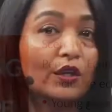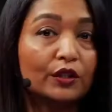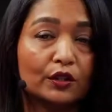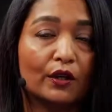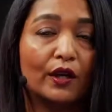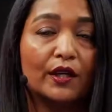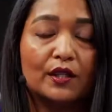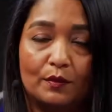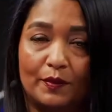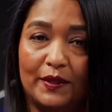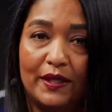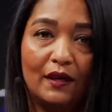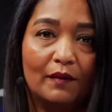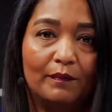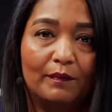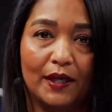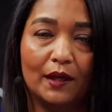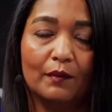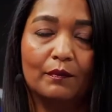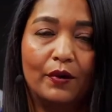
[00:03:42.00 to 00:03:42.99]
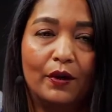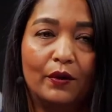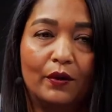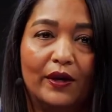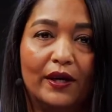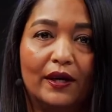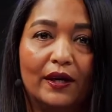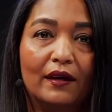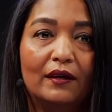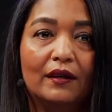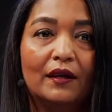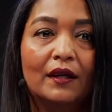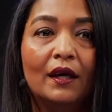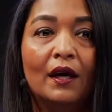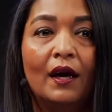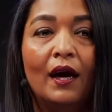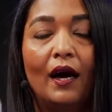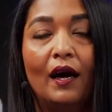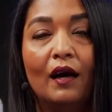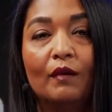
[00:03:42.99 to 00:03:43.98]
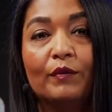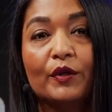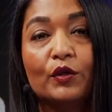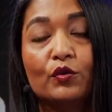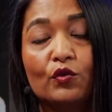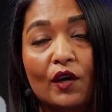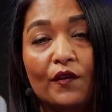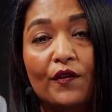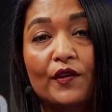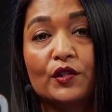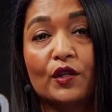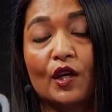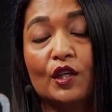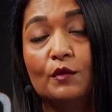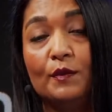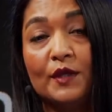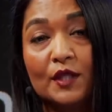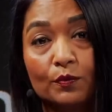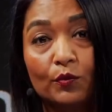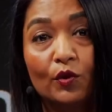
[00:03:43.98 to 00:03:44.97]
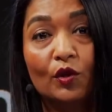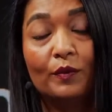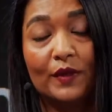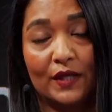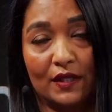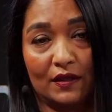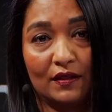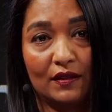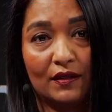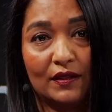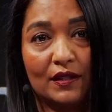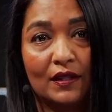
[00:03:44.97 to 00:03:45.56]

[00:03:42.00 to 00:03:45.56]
going to be the big employer, but rather it's going to be small business